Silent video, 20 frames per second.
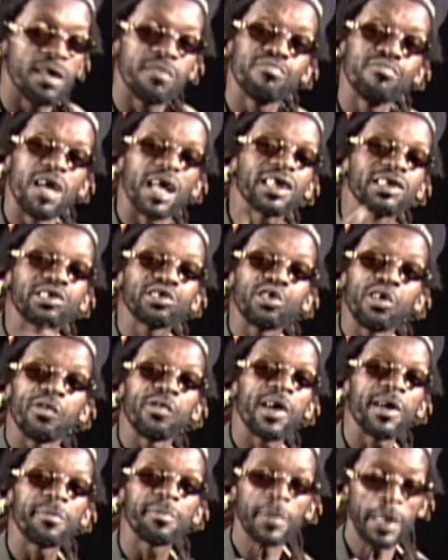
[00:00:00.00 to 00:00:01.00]
Black
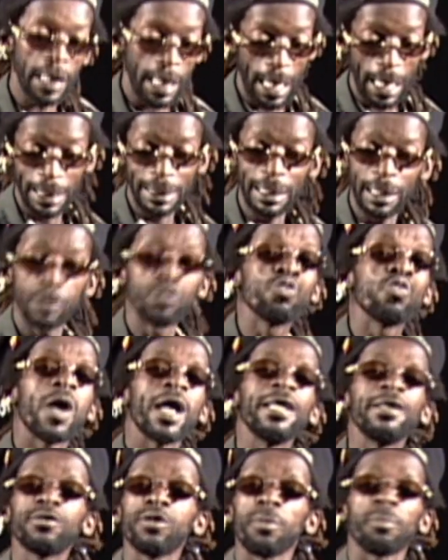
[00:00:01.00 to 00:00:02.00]
suffer under the
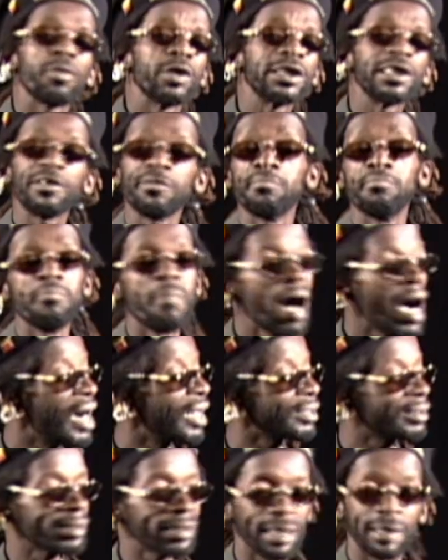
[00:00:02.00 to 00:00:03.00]
white oppressive
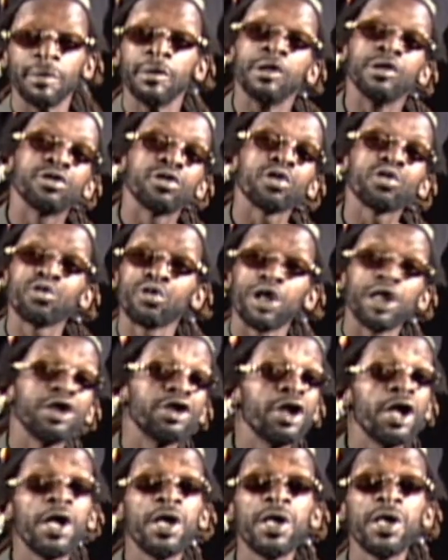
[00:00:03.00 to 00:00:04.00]
master. So to the
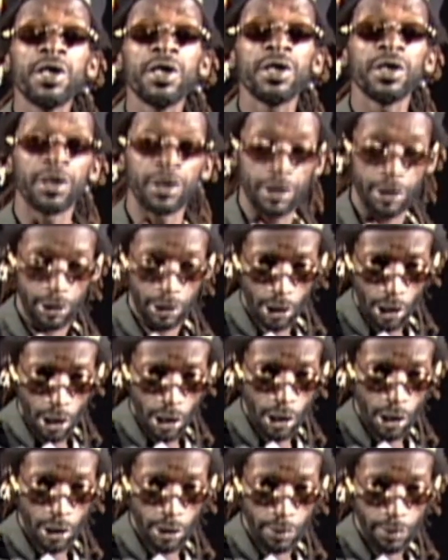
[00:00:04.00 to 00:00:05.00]
day,
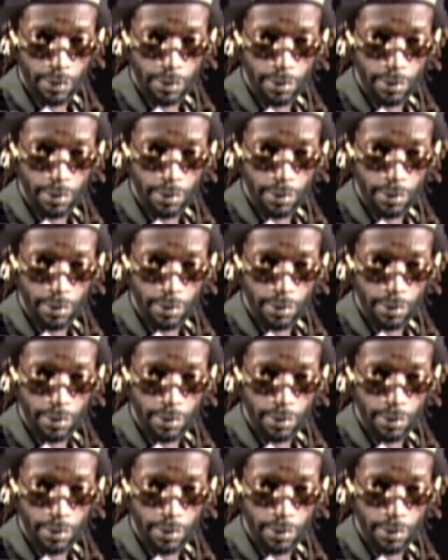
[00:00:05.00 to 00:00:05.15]
yeah.